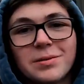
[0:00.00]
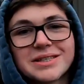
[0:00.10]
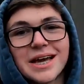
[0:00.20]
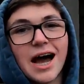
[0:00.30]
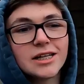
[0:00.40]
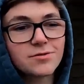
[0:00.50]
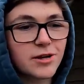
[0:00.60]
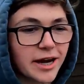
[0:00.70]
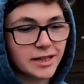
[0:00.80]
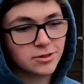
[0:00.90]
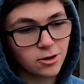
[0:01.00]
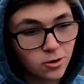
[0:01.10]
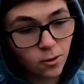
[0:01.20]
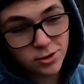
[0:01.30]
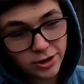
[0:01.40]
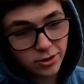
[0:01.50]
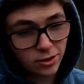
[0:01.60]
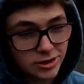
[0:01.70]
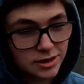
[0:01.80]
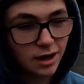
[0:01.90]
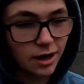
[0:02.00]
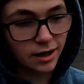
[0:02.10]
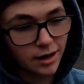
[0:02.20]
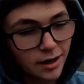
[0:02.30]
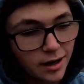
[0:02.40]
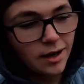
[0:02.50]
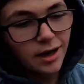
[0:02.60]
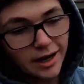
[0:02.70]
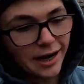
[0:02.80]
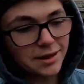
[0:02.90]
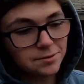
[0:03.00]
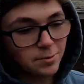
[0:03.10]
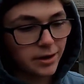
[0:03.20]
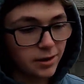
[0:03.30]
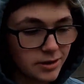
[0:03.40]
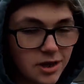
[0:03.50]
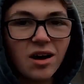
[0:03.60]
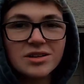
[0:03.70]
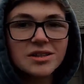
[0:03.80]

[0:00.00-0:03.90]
Besides forgetting to record the cold start, I got the wheel, it's all